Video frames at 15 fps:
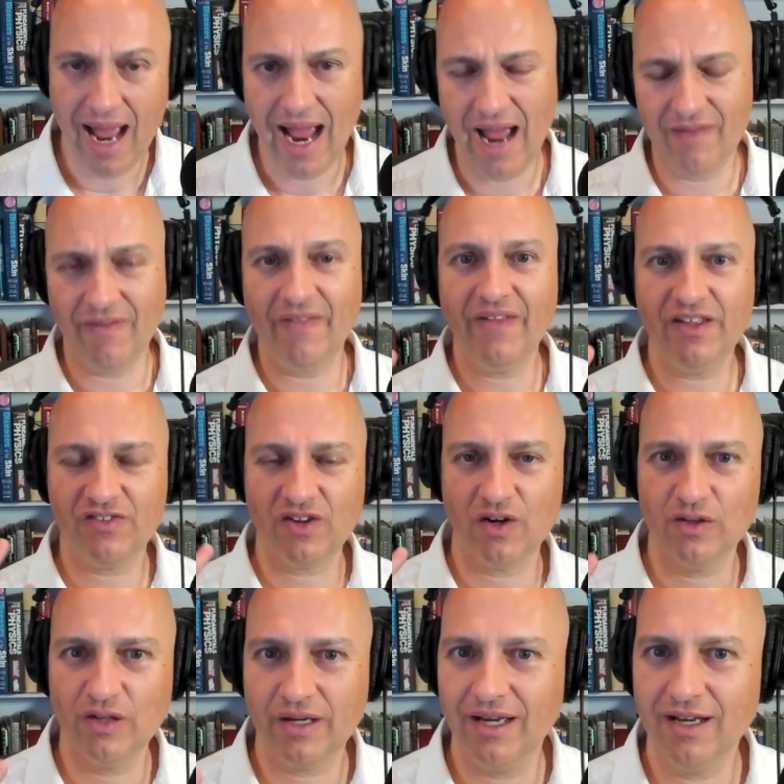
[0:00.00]
And then they start
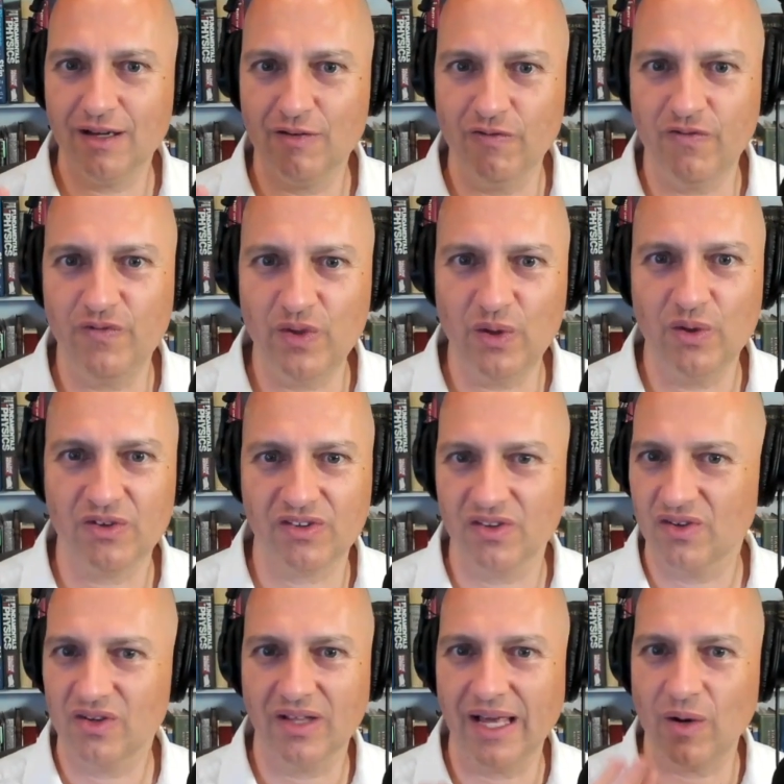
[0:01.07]
looking confused and
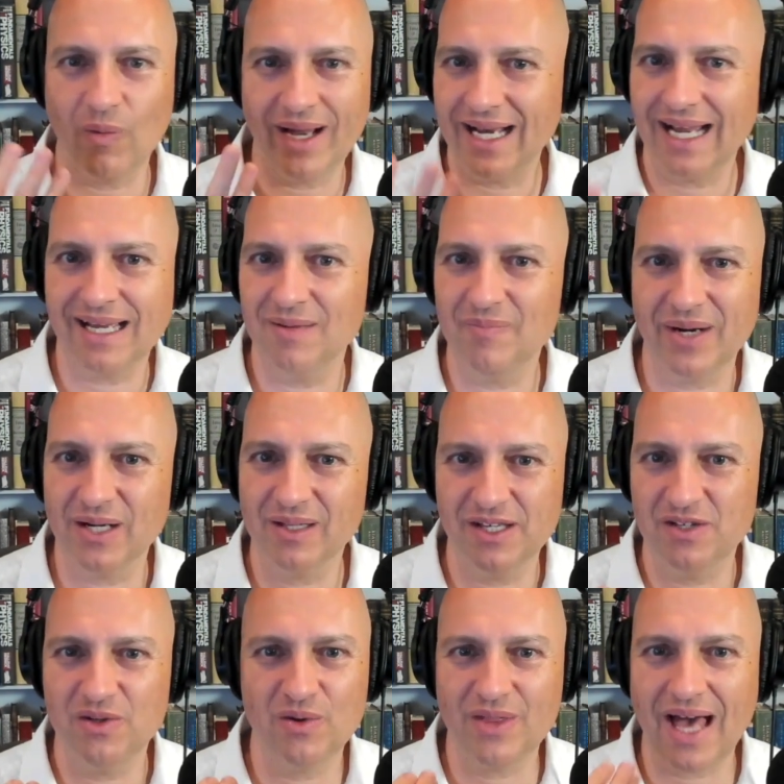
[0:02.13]
they're like, wait, I can barely
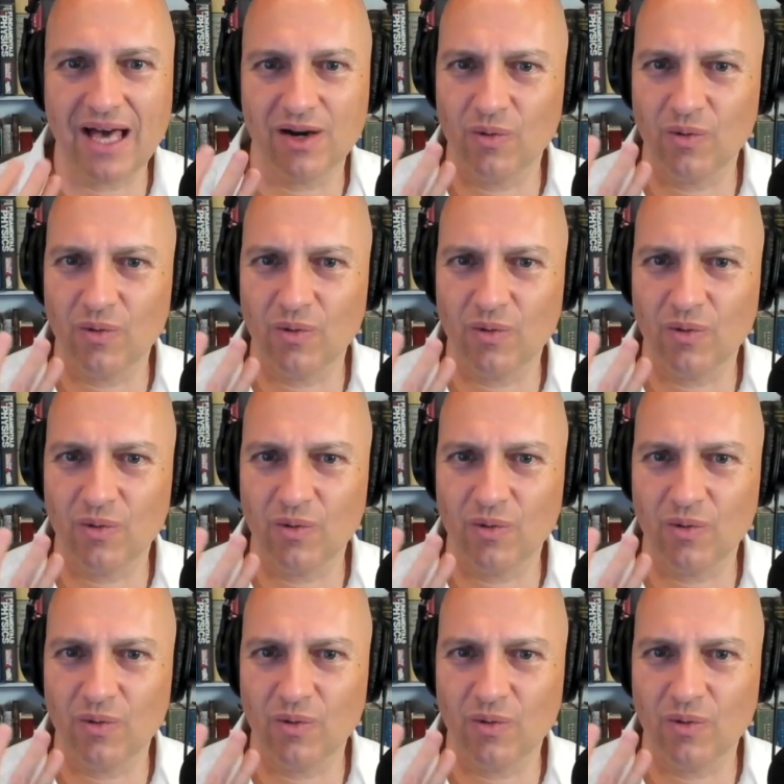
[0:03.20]
do that.